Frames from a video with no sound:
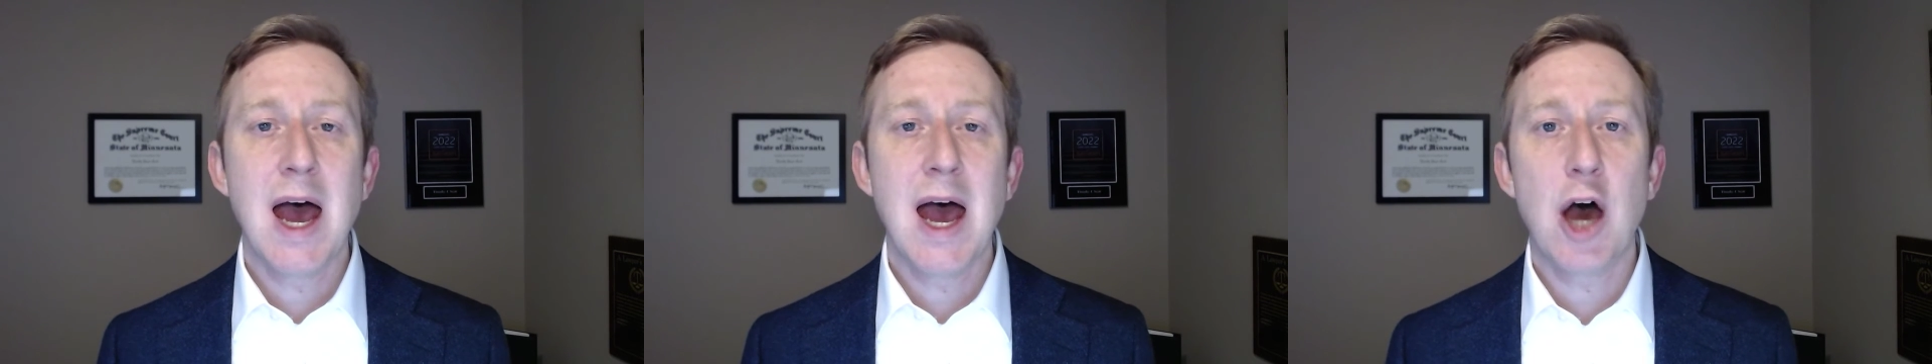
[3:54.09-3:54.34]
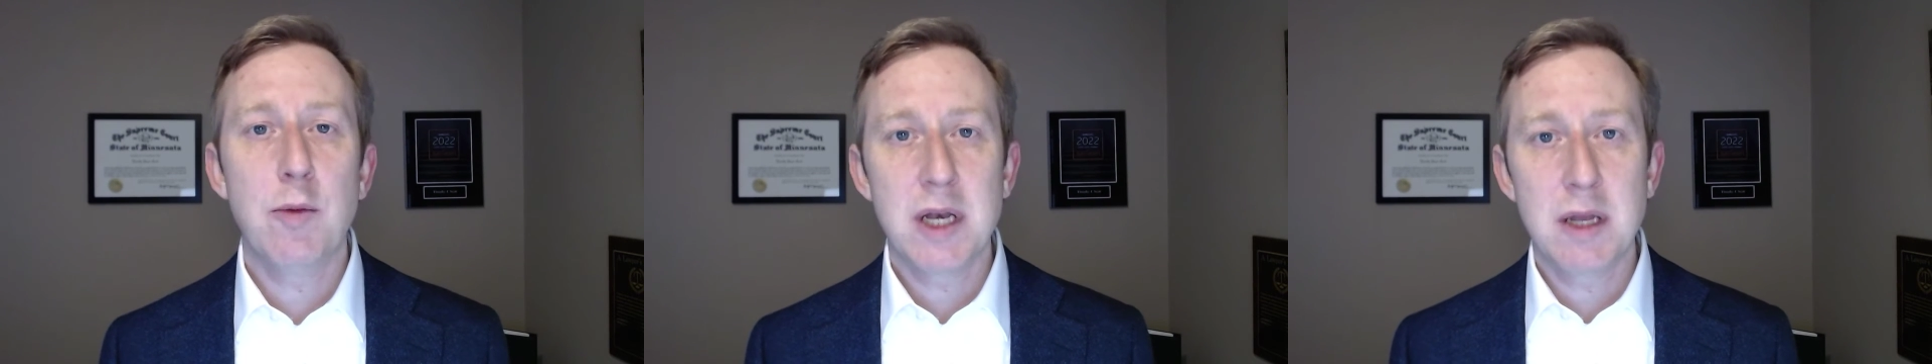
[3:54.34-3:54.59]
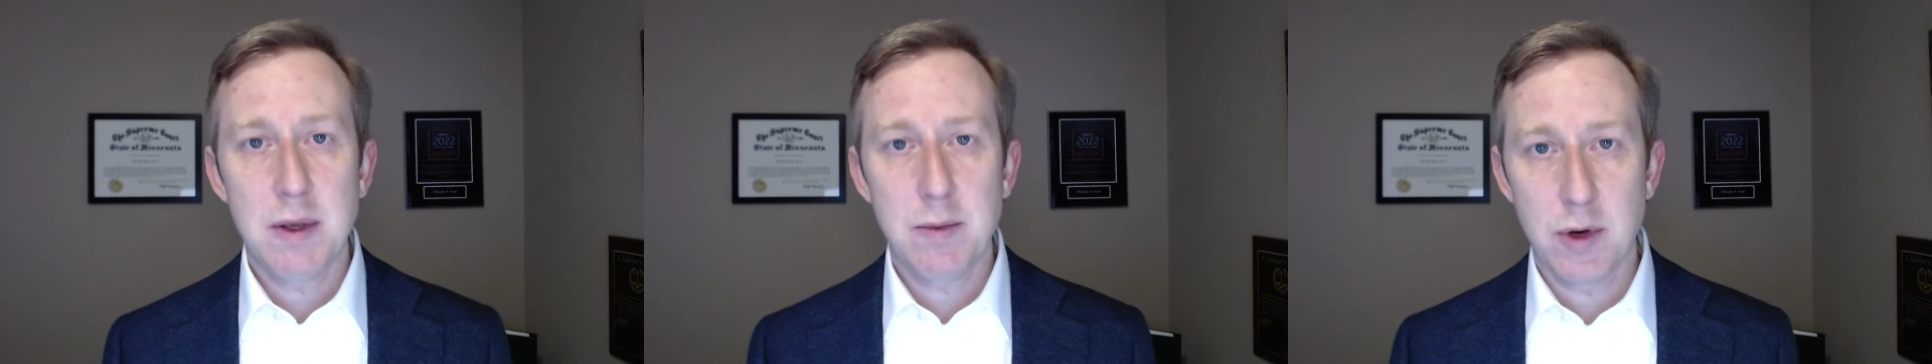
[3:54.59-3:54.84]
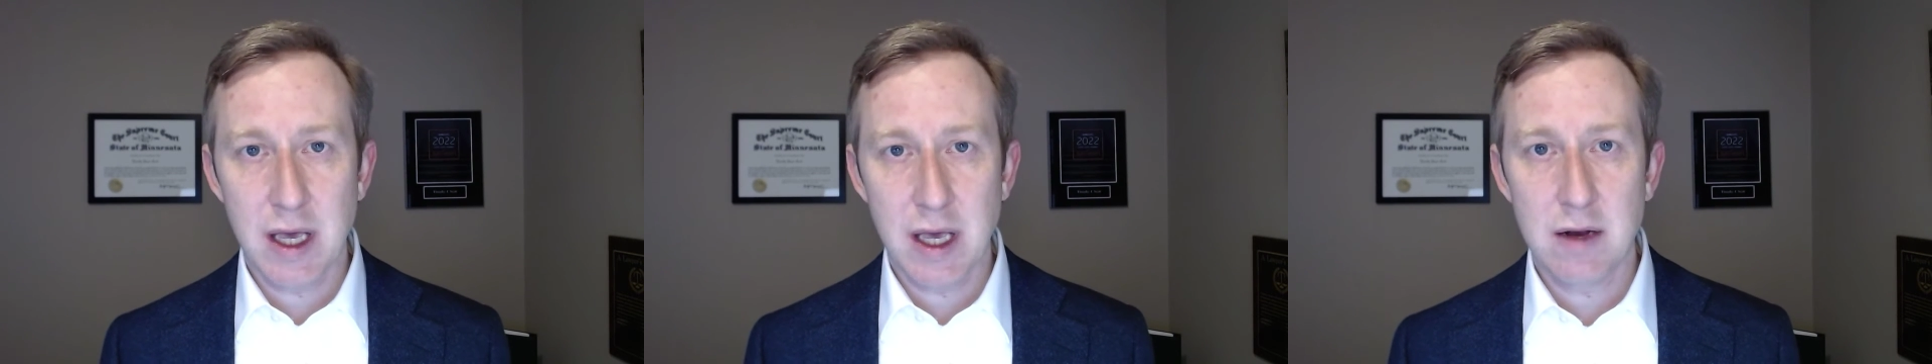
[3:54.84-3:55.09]
how many
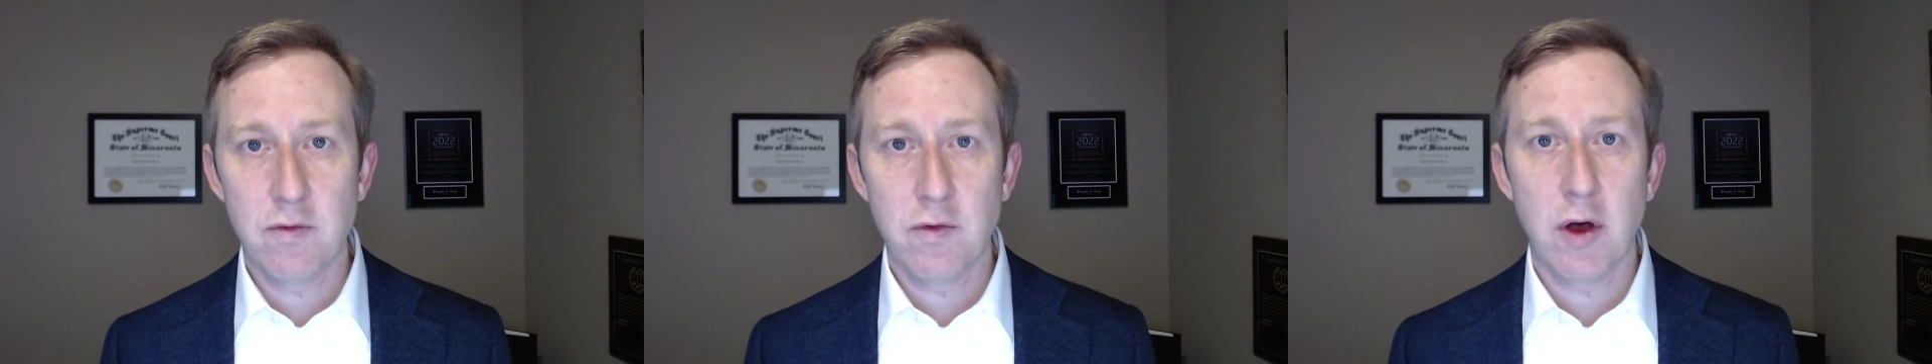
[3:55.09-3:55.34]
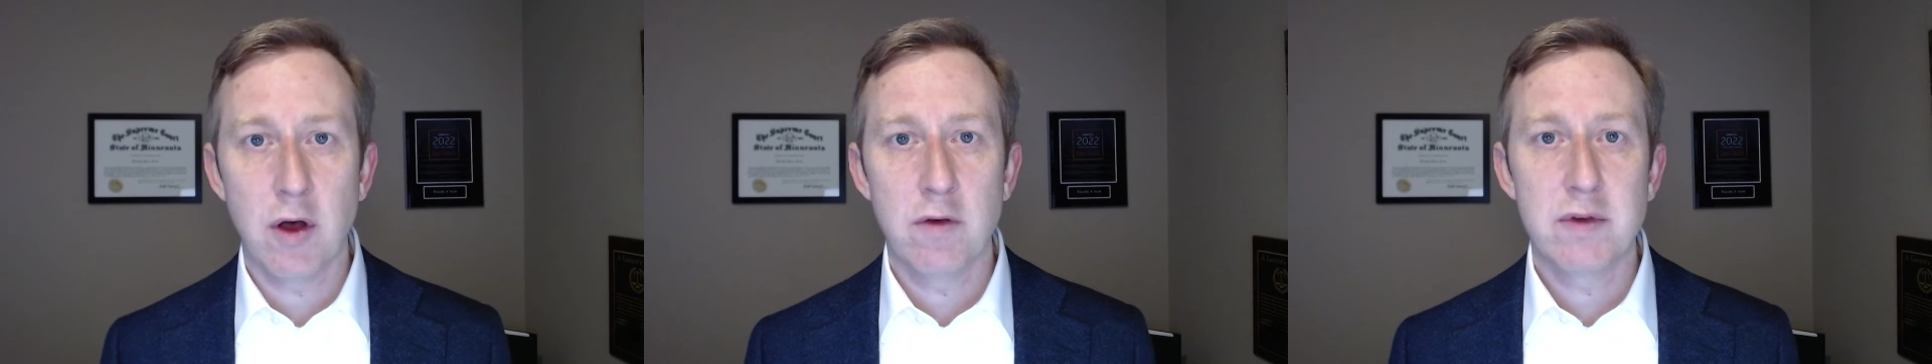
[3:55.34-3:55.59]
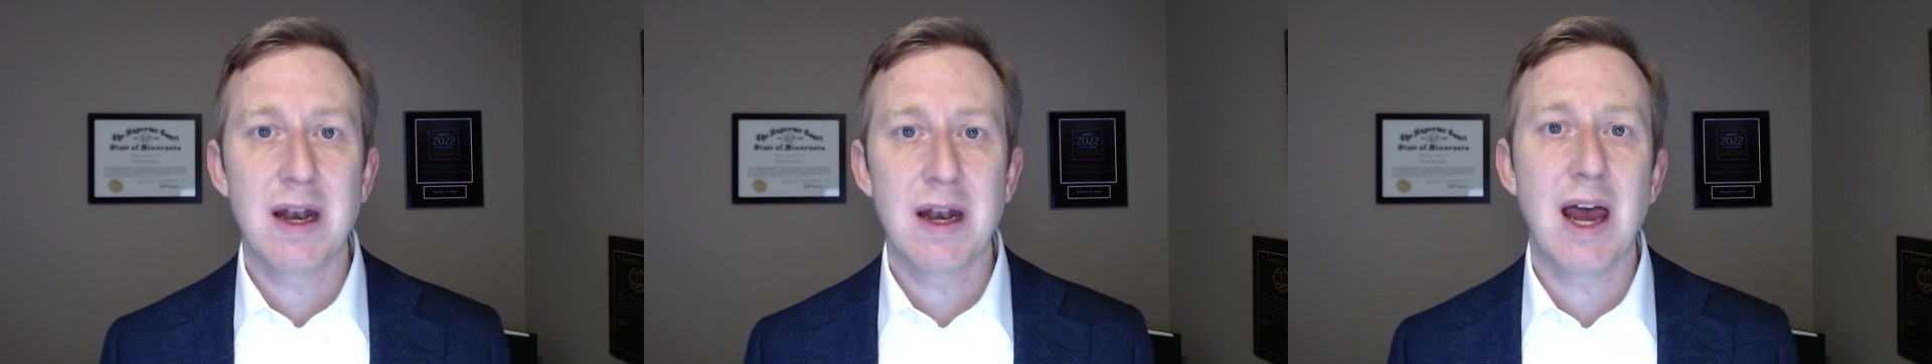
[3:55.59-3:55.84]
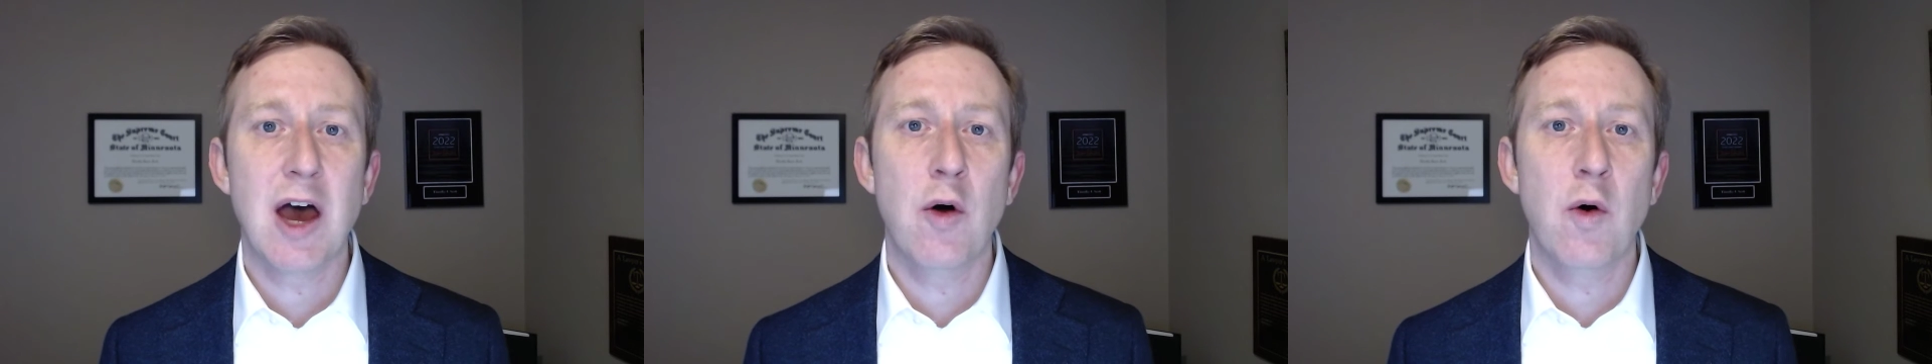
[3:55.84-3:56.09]
people get involved and
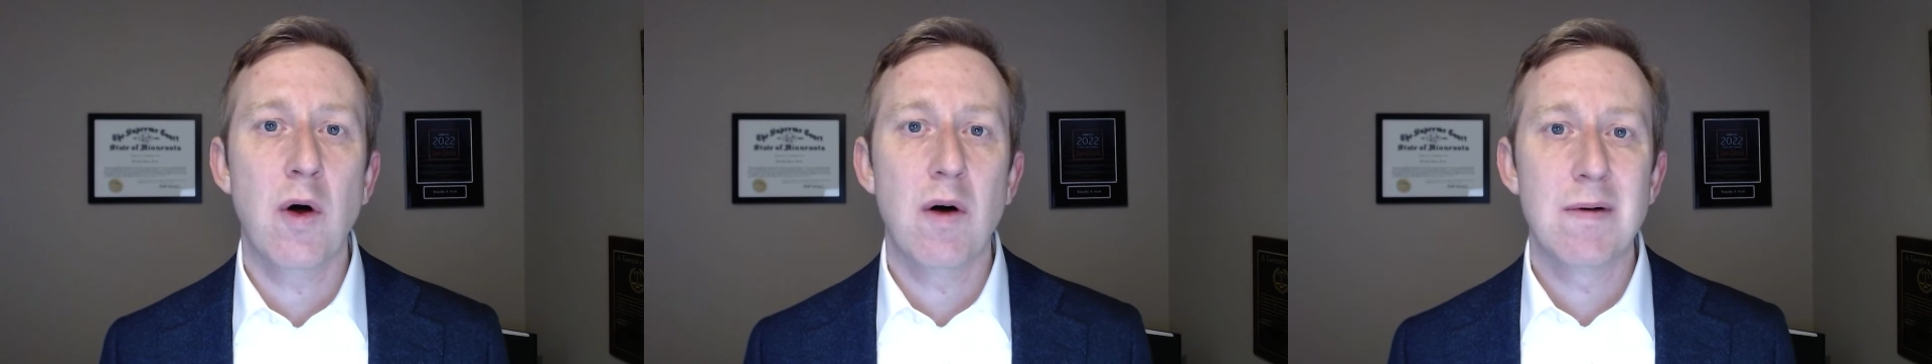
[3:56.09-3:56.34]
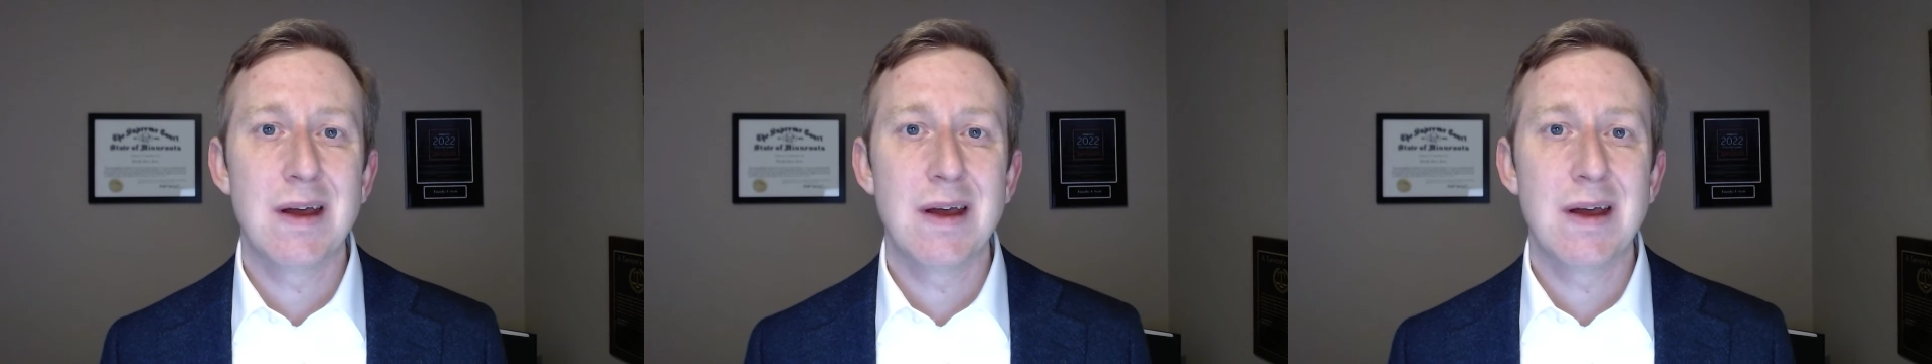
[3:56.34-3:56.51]
how